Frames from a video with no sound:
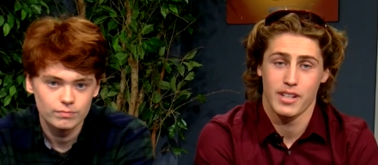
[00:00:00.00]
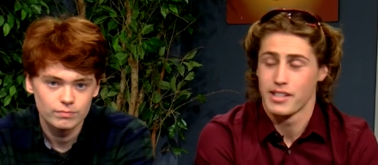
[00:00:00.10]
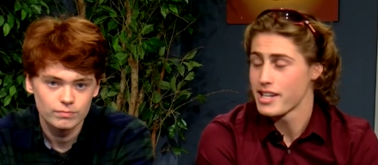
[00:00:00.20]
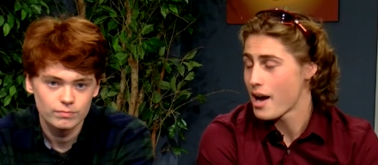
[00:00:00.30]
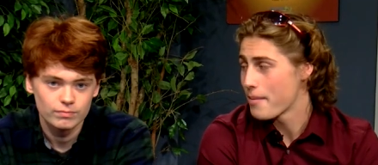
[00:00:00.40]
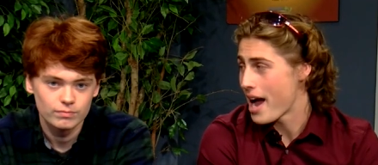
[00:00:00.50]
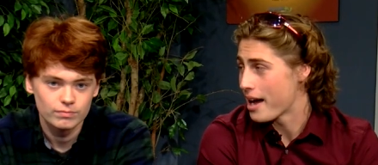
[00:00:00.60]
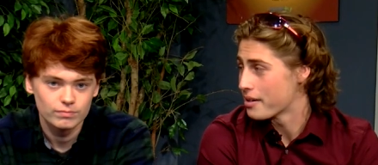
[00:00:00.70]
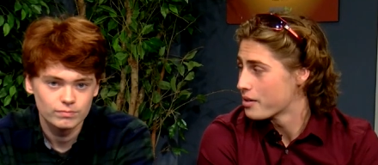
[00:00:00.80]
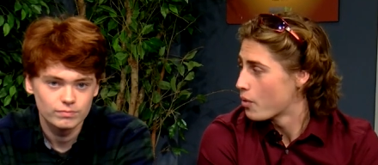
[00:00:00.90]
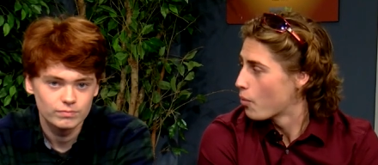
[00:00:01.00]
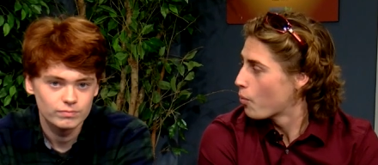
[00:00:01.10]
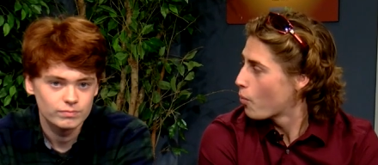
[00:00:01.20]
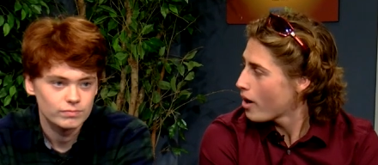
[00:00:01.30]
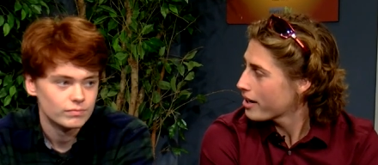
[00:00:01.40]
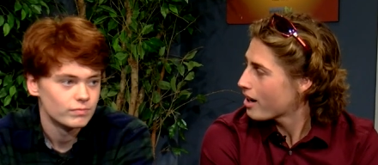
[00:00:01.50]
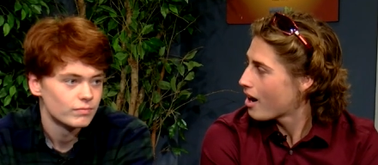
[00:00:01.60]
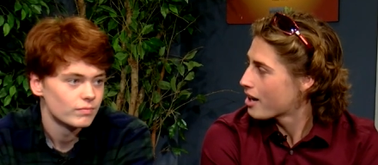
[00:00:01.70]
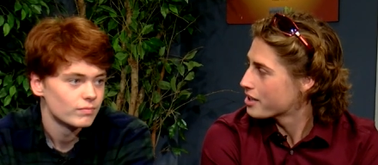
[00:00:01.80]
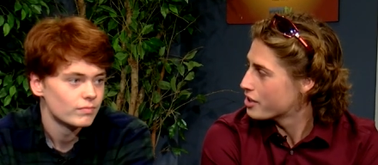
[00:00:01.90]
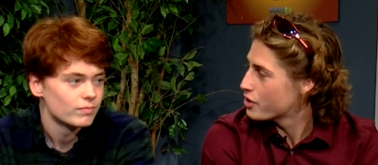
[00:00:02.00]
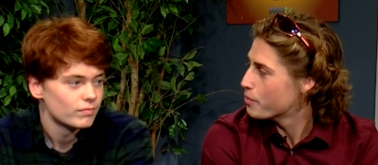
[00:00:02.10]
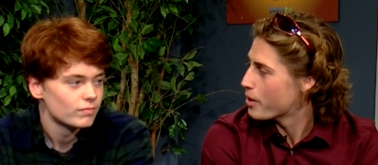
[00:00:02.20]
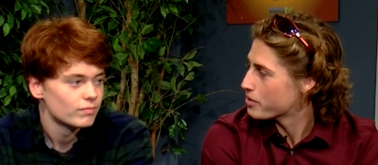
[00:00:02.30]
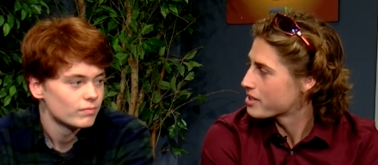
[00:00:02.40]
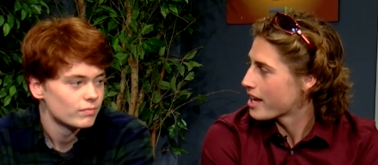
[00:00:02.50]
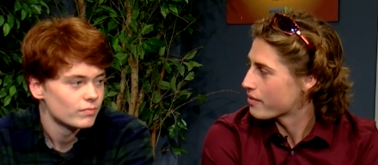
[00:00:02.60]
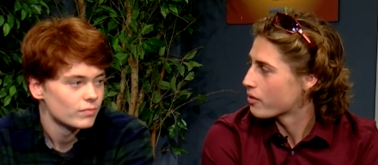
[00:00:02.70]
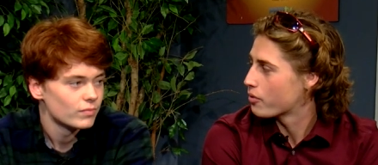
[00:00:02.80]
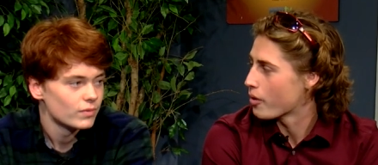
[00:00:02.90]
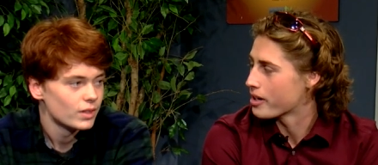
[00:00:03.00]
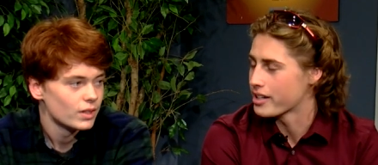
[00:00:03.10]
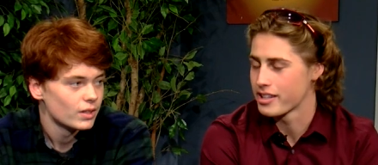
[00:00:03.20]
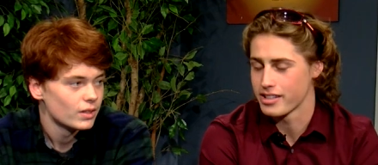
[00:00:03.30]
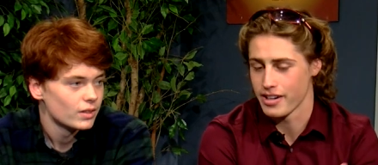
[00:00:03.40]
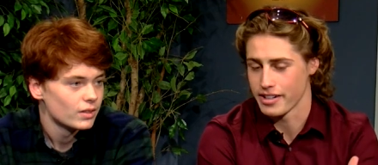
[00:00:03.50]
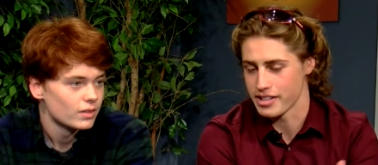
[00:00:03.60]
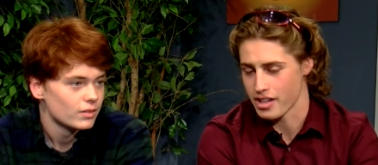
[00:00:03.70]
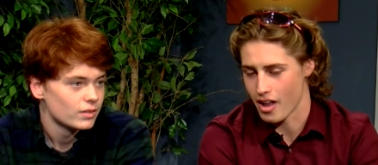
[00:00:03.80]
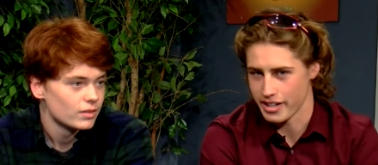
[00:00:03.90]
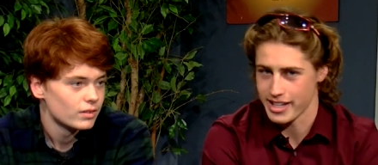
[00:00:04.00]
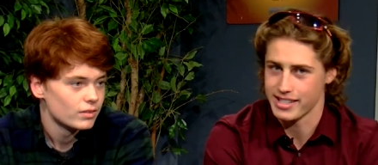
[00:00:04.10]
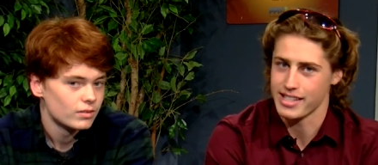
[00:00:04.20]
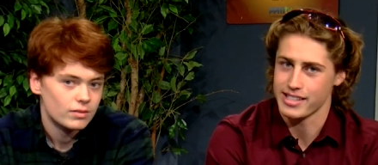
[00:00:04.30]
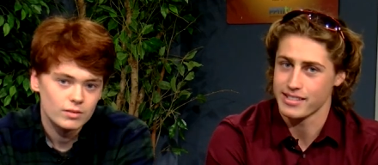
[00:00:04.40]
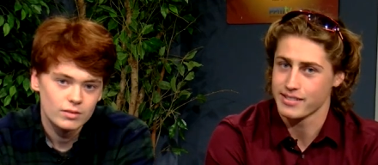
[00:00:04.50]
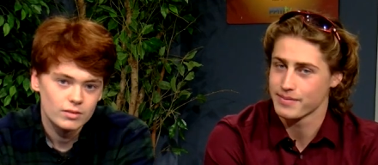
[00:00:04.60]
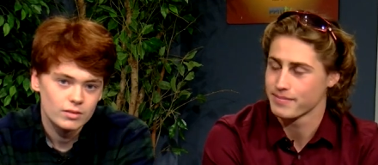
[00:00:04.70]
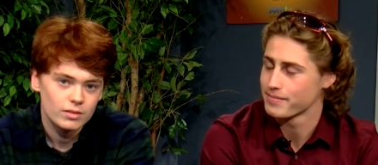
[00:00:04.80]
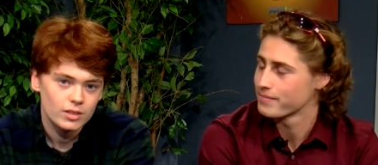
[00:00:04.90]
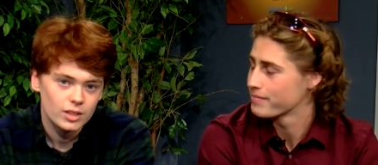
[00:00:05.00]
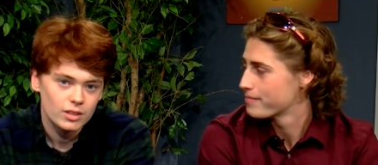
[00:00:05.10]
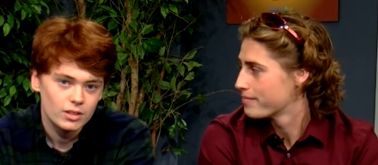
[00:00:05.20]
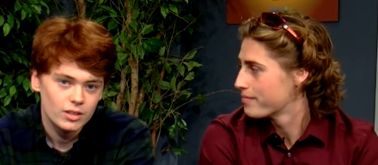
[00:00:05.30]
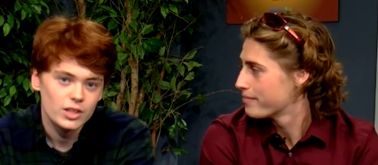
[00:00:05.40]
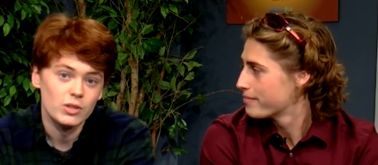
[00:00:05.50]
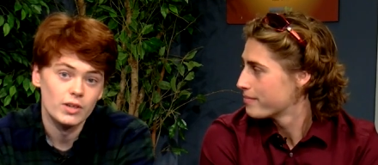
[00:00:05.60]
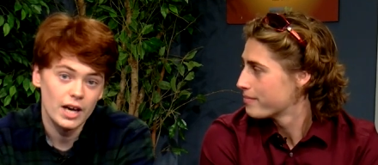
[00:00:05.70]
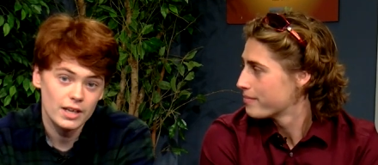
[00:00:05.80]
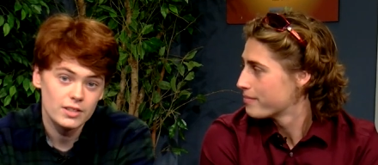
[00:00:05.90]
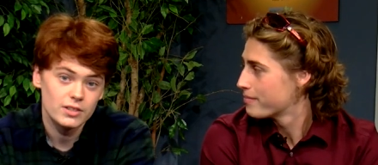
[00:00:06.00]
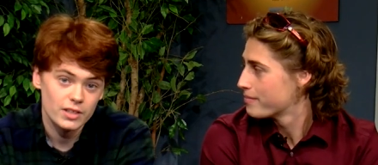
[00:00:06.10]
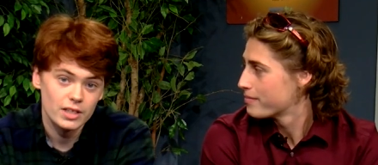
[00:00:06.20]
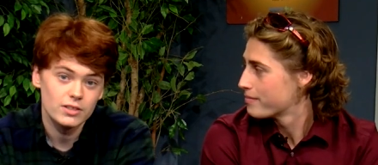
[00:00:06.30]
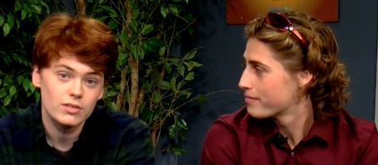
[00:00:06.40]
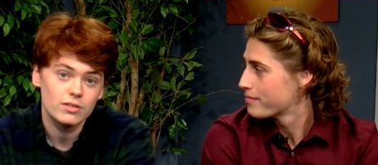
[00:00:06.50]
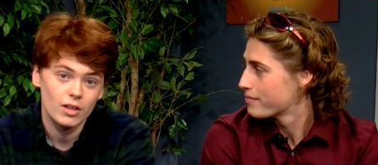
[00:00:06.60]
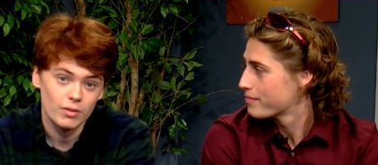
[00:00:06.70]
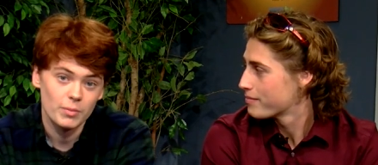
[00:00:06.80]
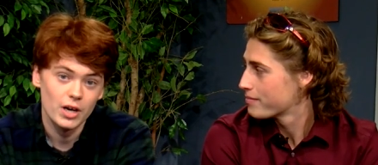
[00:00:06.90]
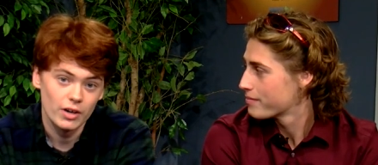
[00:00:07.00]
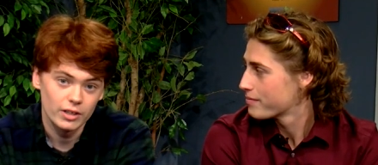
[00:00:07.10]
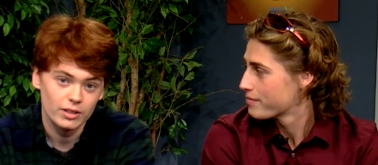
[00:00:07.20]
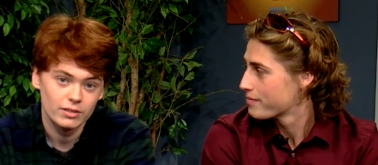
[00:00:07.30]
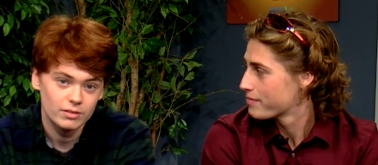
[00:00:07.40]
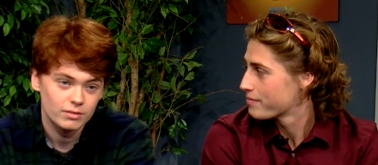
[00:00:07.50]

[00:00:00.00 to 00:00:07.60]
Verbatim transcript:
Speaker 1: Now, Matt, what are you most thankful for during this holiday season?
Speaker 2: The United States of America.